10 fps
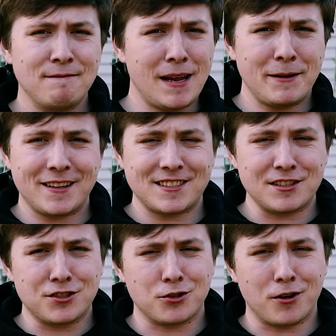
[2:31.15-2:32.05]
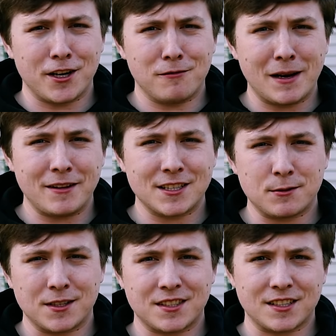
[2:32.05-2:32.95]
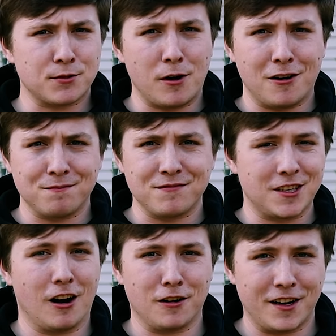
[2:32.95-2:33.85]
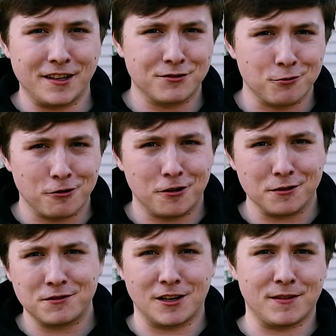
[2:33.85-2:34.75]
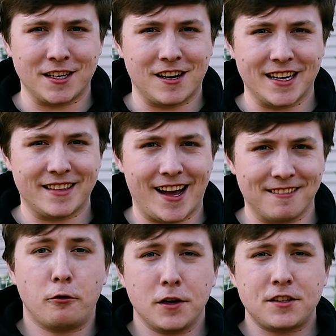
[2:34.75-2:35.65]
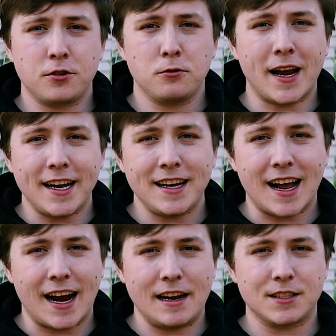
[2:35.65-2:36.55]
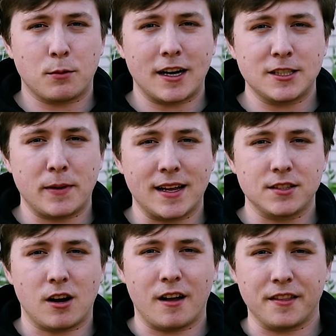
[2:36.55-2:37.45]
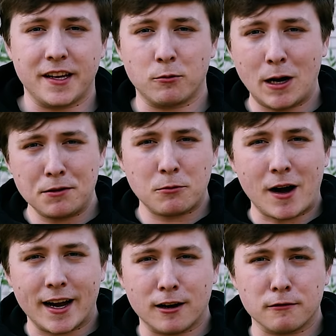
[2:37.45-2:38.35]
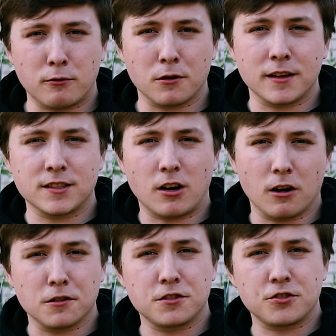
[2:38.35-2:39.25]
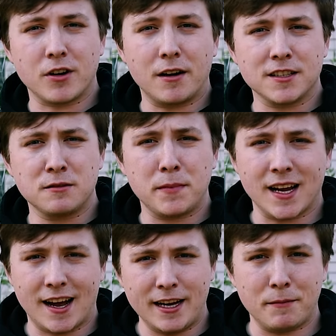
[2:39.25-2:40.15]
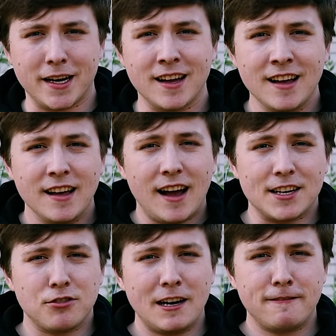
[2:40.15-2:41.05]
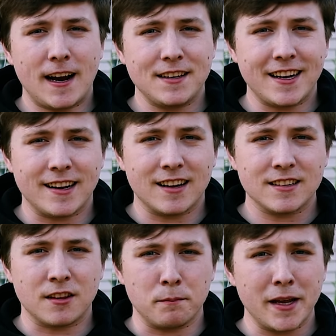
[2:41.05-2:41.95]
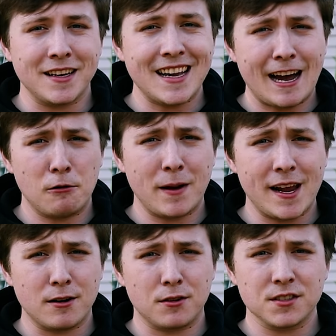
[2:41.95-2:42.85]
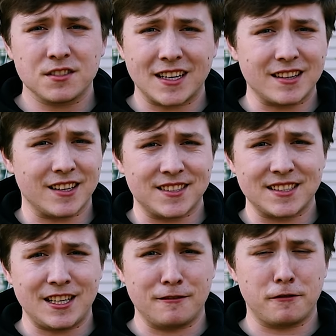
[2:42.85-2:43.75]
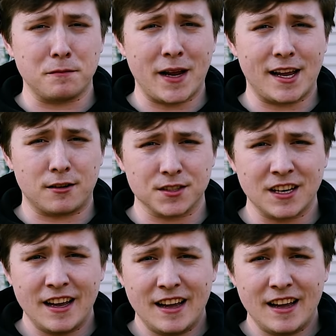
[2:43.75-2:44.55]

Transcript: maybe this is soil, maybe this was a small gardening tool, something like that. $42.89 is what I spent on the welded wire for this arched trellis behind me. I tried finding the big cow panels, like the 16-foot panels.